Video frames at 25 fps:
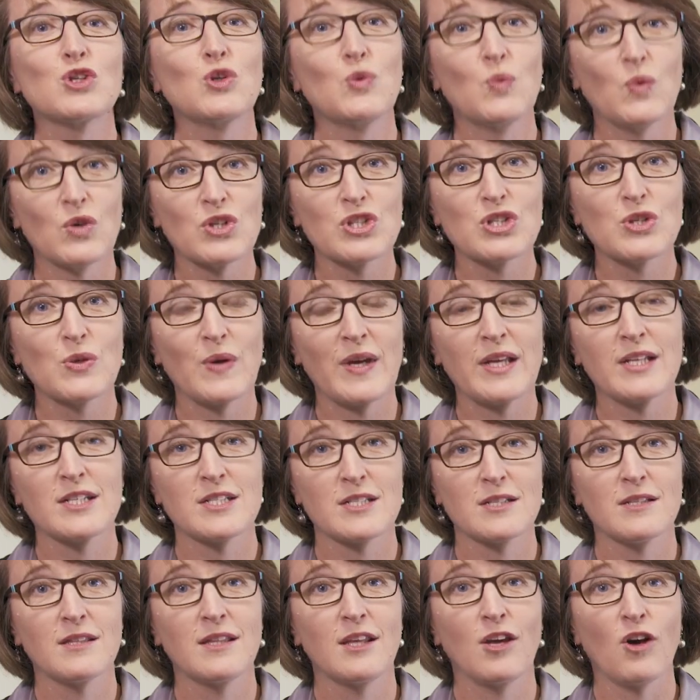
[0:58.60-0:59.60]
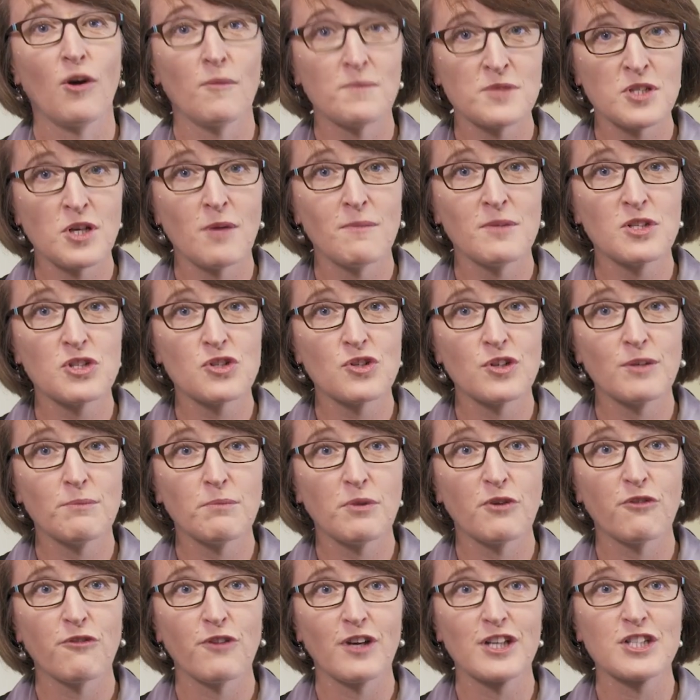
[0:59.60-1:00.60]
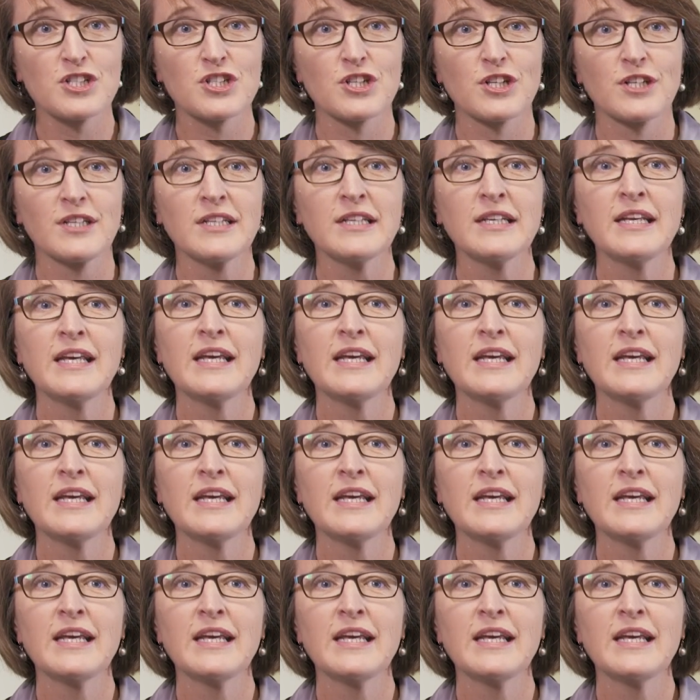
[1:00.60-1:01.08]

who want to enter the optometry profession